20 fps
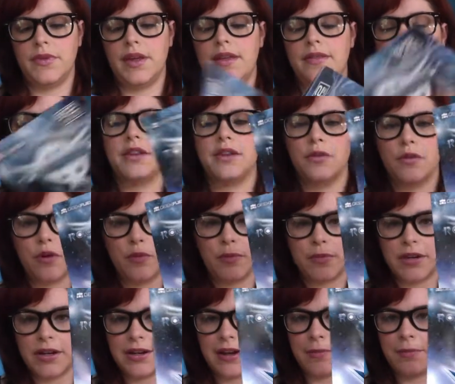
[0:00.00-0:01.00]
and then you open
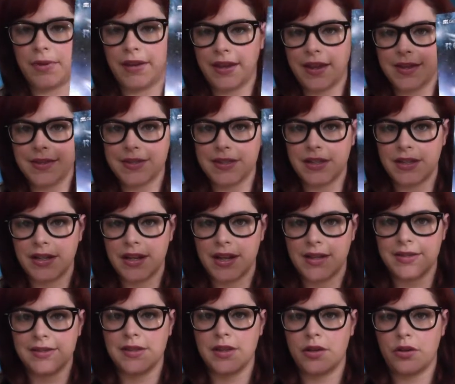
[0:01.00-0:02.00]
it up, I guess, and
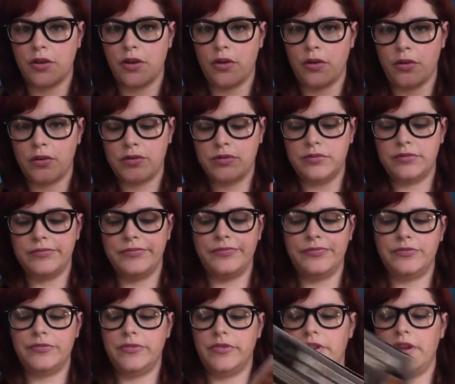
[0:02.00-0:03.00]
it
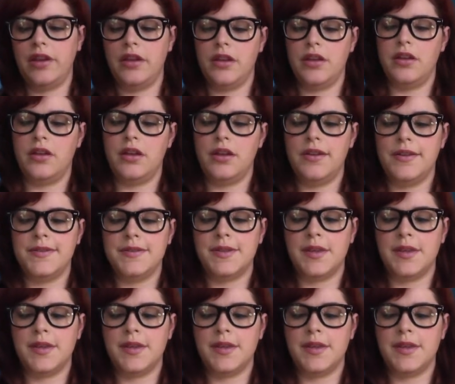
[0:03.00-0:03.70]
has the code.